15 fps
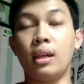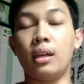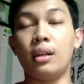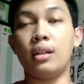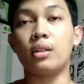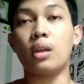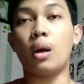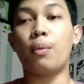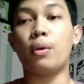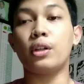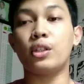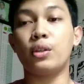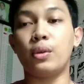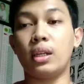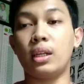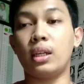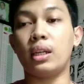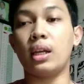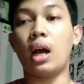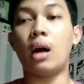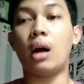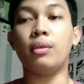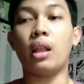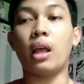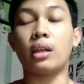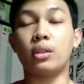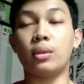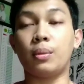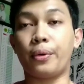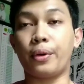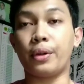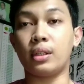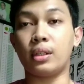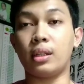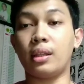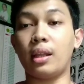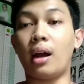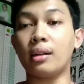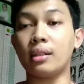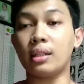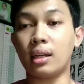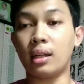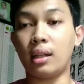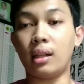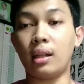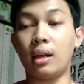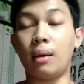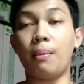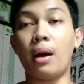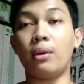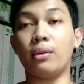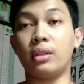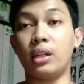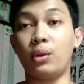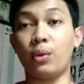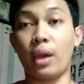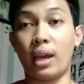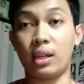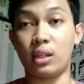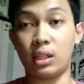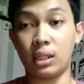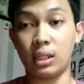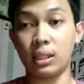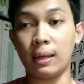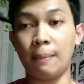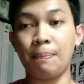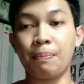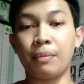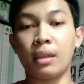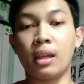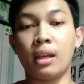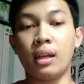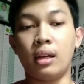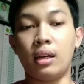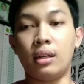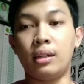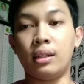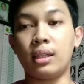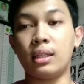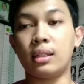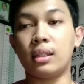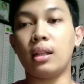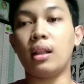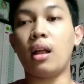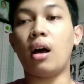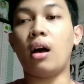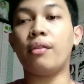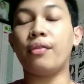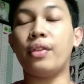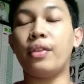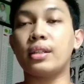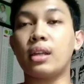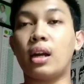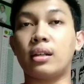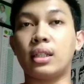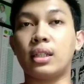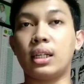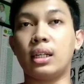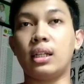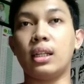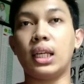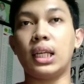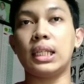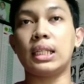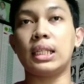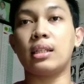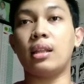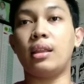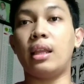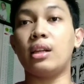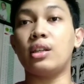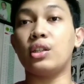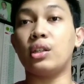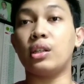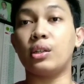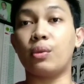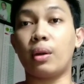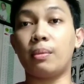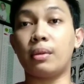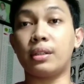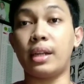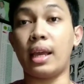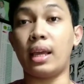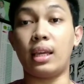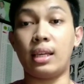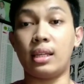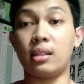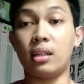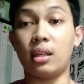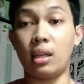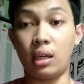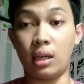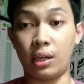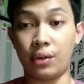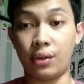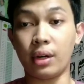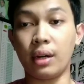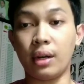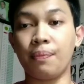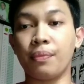In this opportunity, I would like to present an article about education. The title of this article is National Grammar Day is Here.